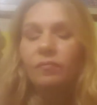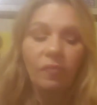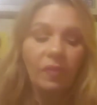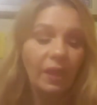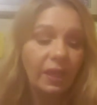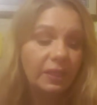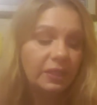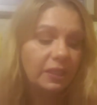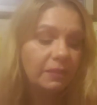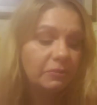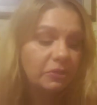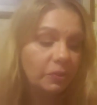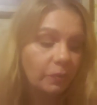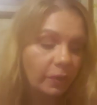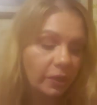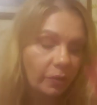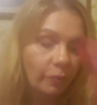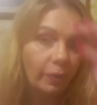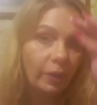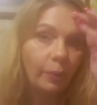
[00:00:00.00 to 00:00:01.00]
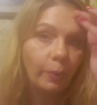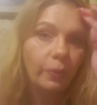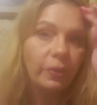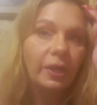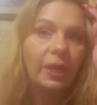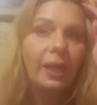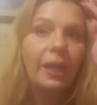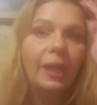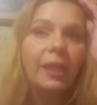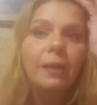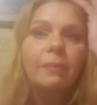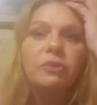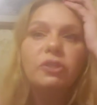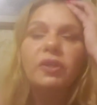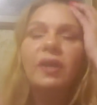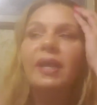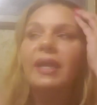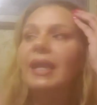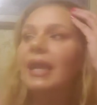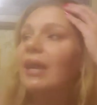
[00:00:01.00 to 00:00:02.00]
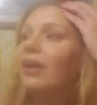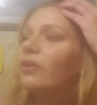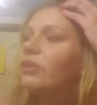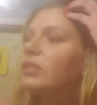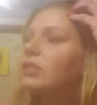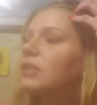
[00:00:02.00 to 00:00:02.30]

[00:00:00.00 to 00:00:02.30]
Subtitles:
it seems to work well with it. I am trying out